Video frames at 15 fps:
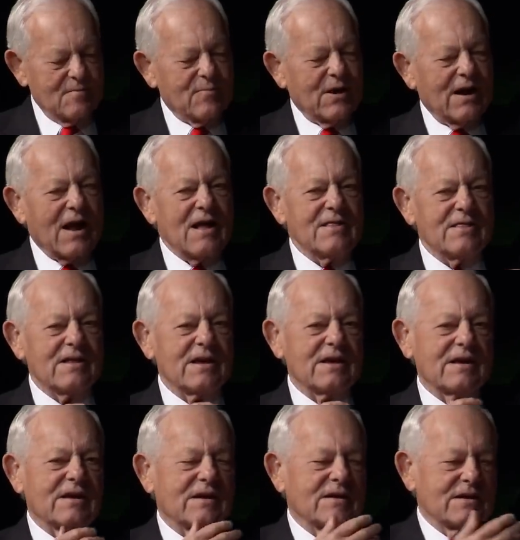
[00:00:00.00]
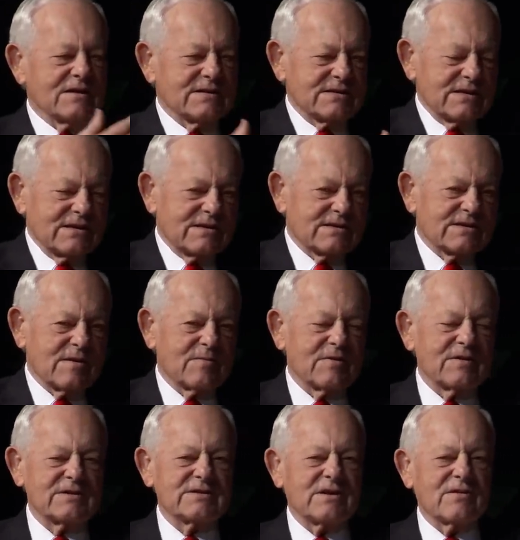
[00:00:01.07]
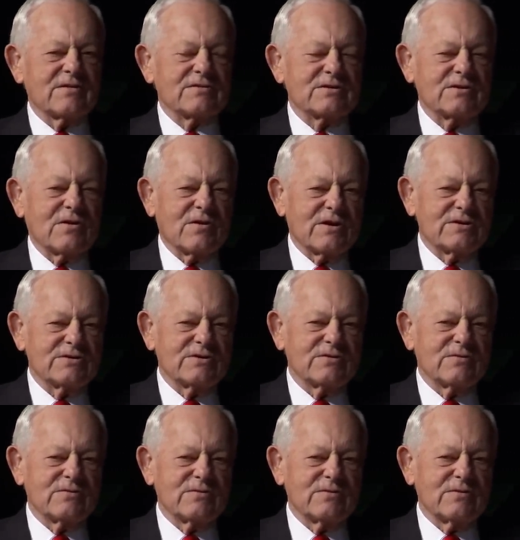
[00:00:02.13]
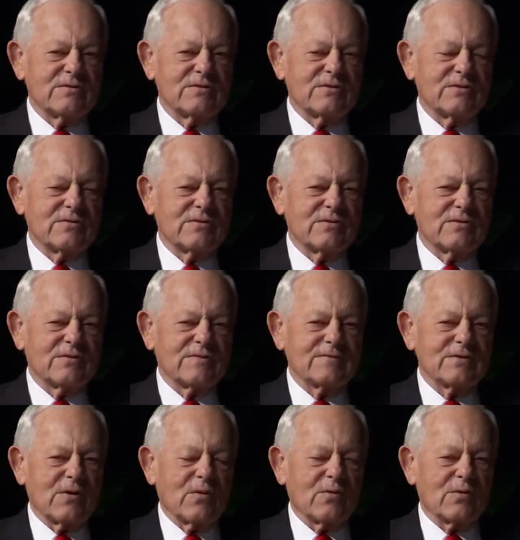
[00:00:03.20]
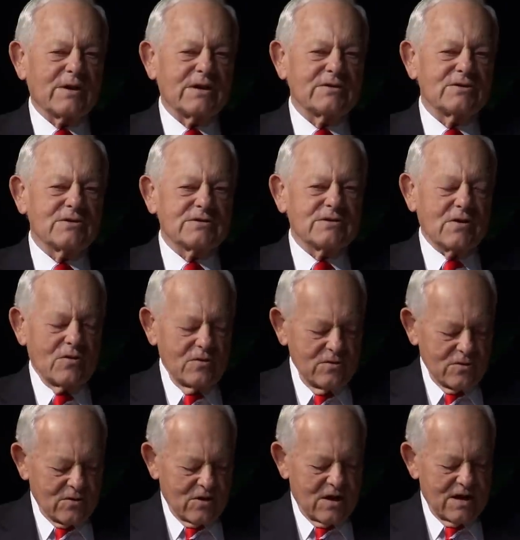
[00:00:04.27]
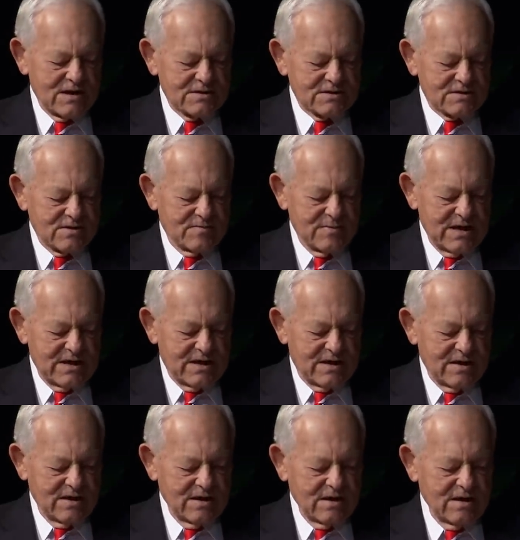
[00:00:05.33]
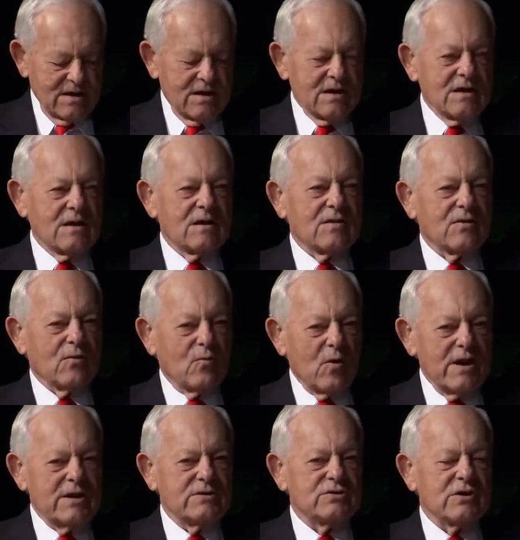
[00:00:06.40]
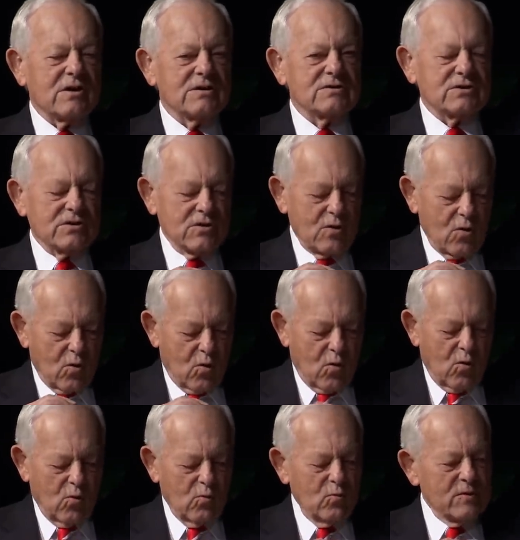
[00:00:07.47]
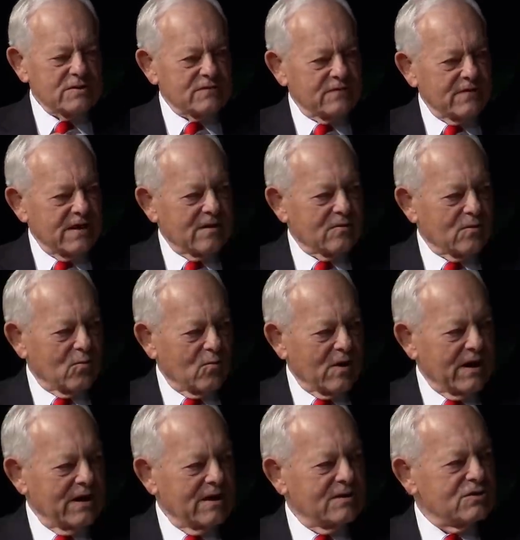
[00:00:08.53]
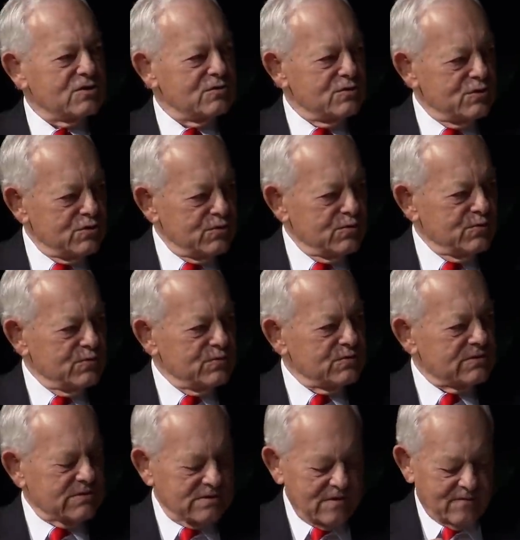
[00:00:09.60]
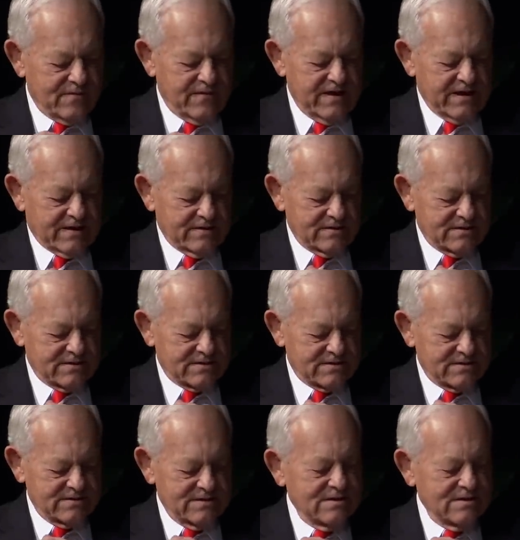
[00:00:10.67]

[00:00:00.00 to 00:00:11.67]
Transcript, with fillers: but I think in listening to some of these other stories you, you, you have told, it just underlines to me the way Johnson always found a way to use events